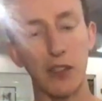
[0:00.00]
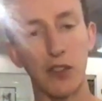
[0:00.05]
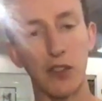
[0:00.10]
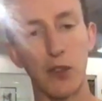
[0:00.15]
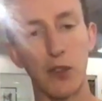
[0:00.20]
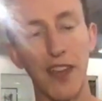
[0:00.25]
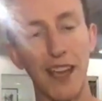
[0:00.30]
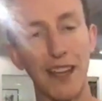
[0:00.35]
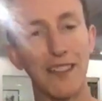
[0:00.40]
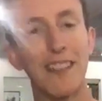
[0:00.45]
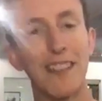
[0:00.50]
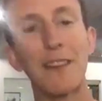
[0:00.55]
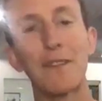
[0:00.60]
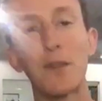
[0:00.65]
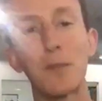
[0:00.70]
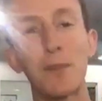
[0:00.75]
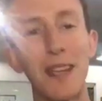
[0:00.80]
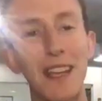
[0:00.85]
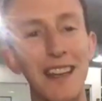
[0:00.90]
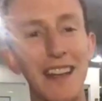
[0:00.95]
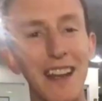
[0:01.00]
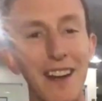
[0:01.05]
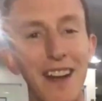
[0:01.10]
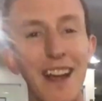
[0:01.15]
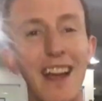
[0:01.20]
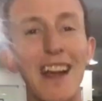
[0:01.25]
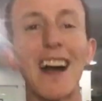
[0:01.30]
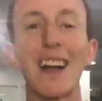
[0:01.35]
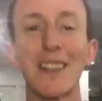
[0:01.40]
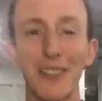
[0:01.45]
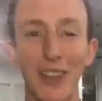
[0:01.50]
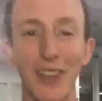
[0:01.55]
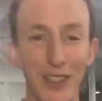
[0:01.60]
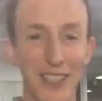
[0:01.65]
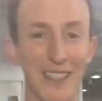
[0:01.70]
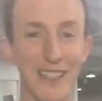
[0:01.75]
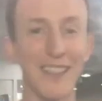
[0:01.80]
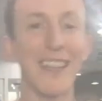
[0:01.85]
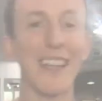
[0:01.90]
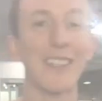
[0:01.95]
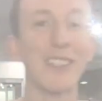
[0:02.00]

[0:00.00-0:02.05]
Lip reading: So thanks again for being here. I'll talk to you in the next